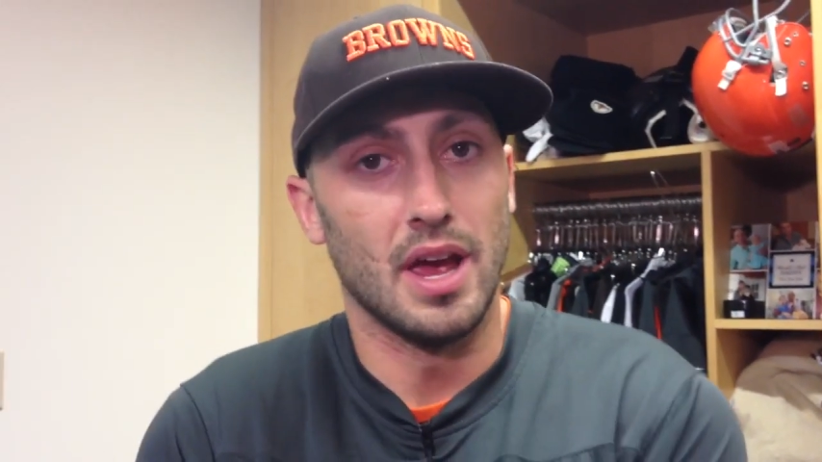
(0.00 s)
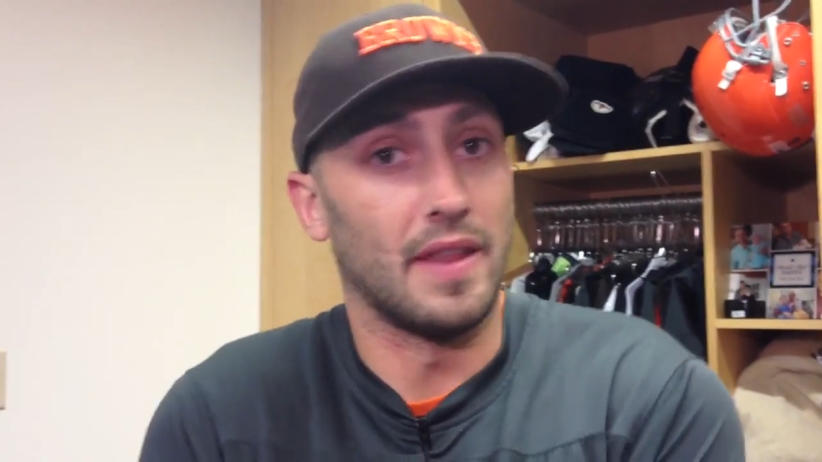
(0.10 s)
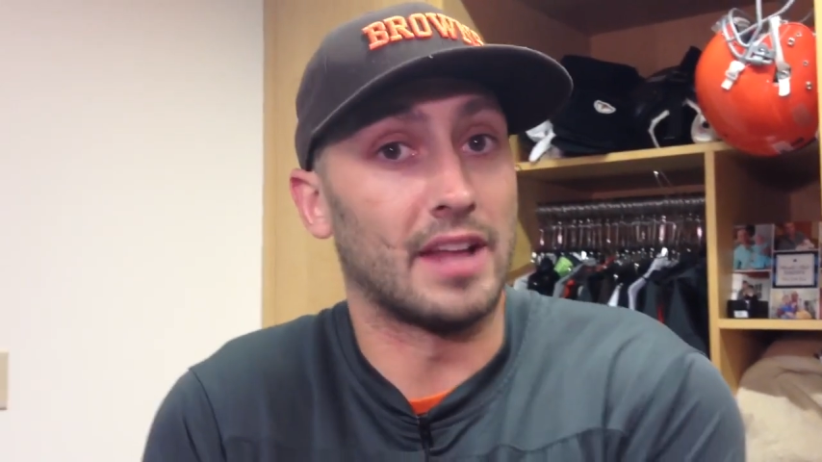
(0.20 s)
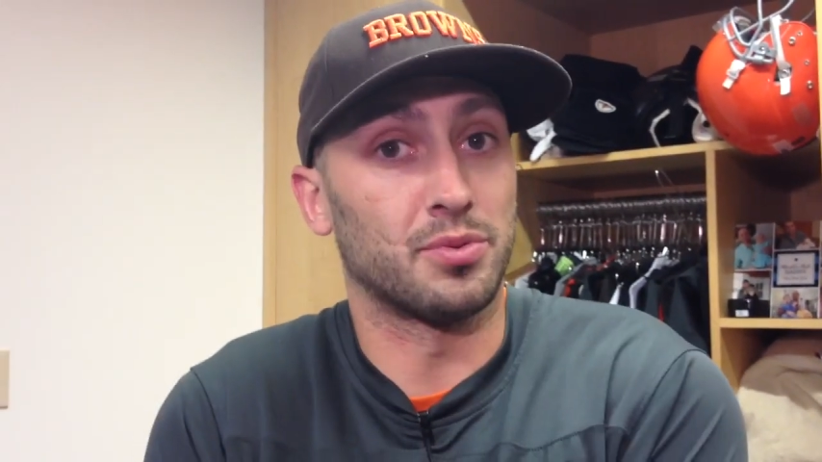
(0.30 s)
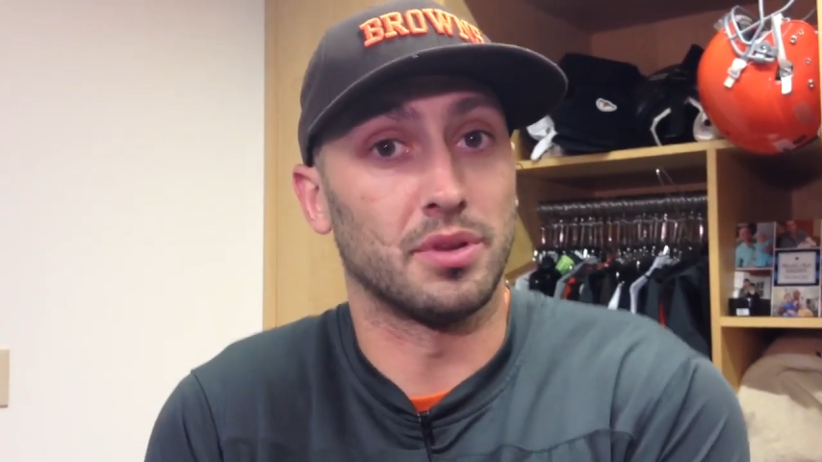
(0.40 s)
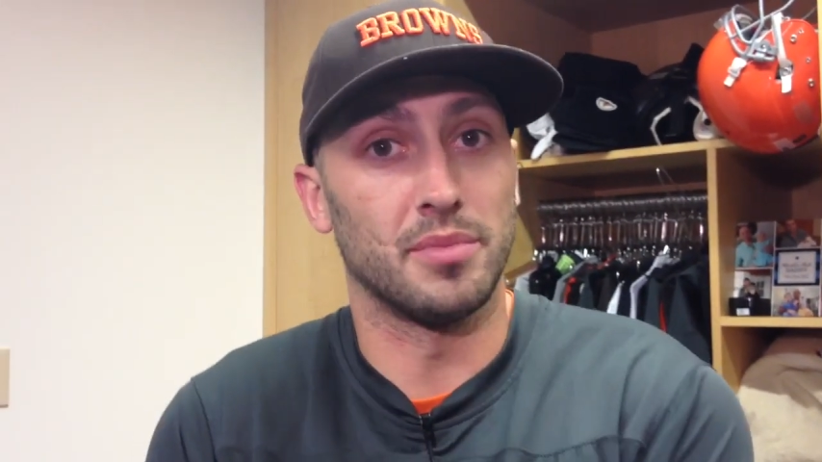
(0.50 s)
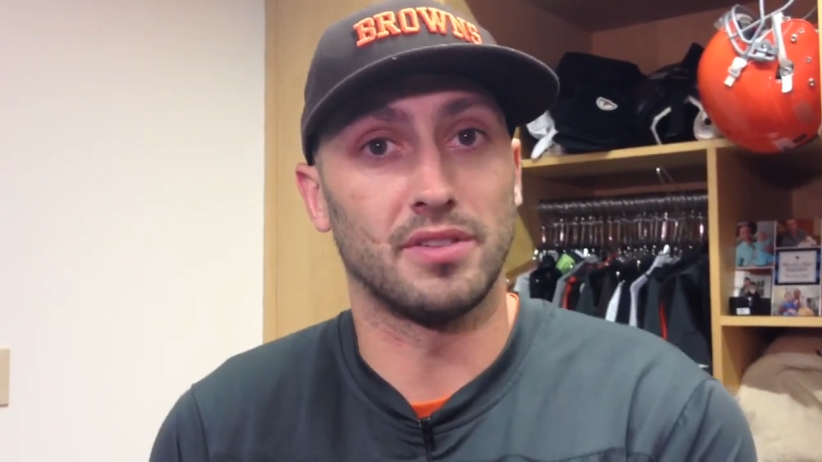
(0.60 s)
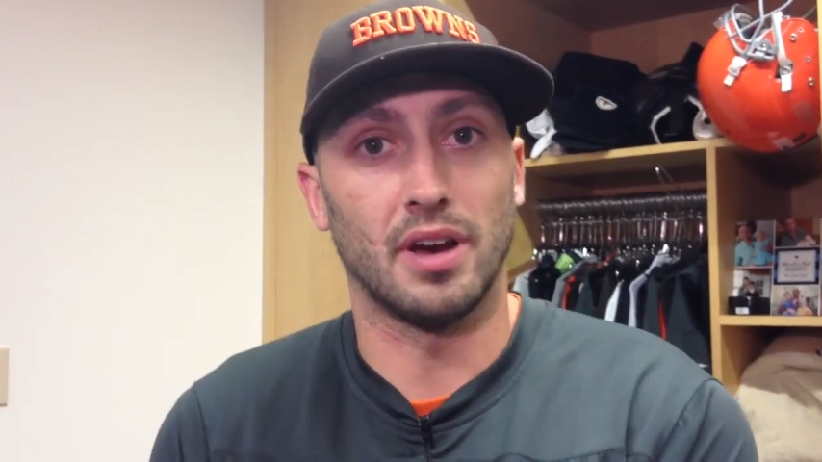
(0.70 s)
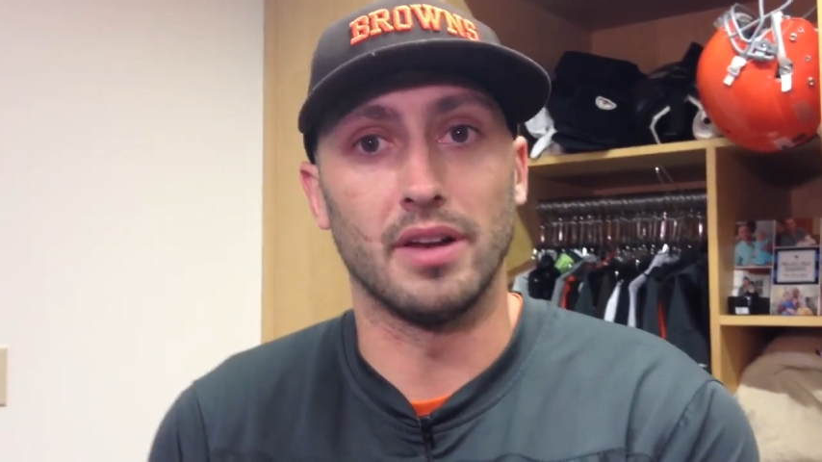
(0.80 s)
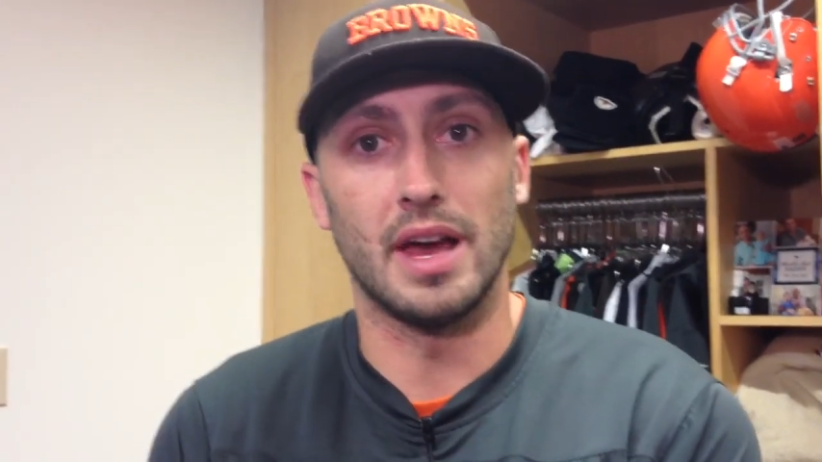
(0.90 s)
that's what the
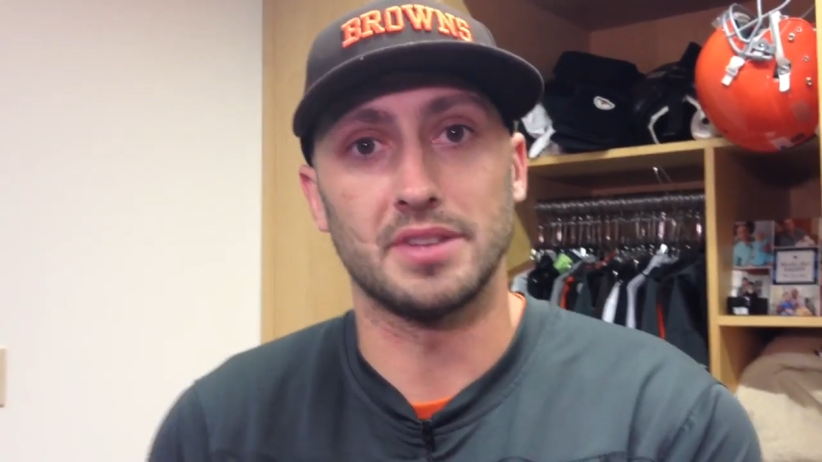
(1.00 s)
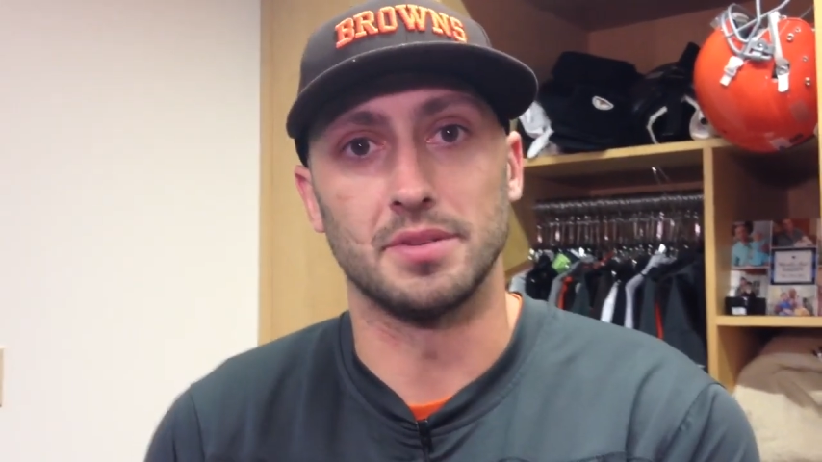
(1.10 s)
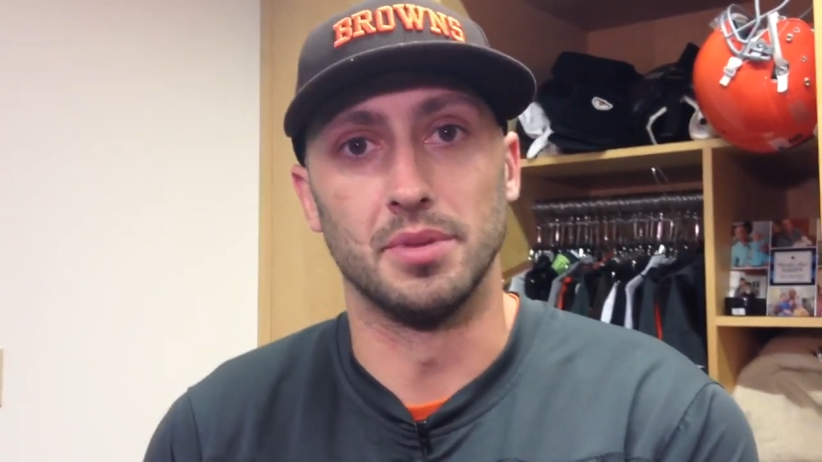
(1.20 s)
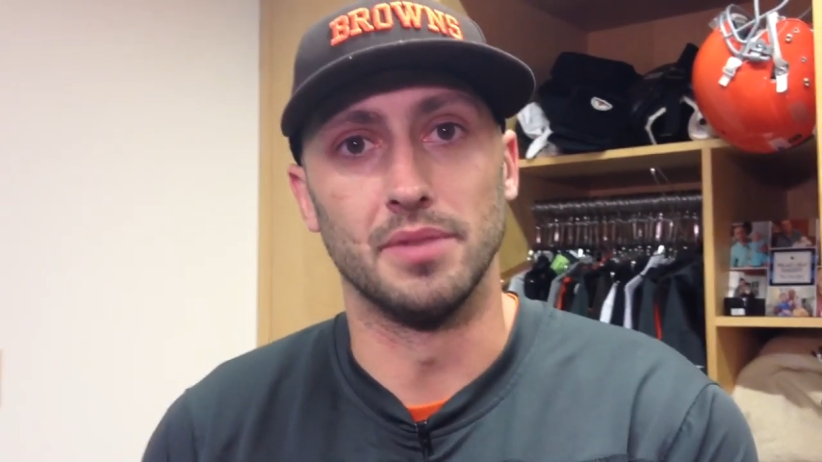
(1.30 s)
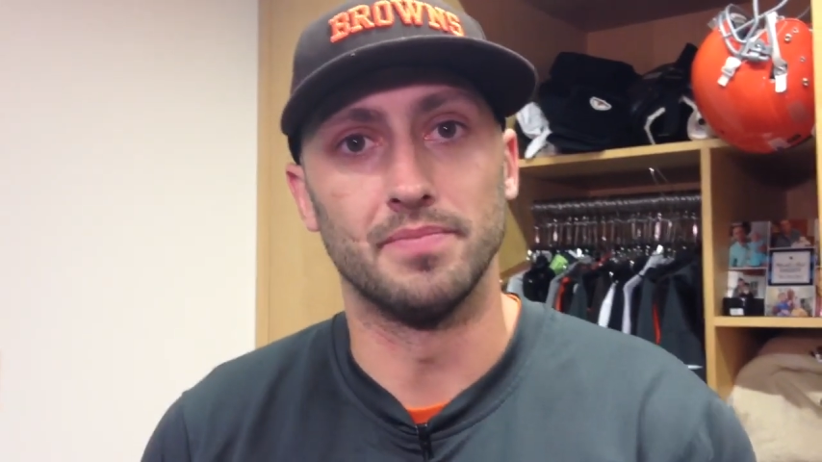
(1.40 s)
mentality has to be.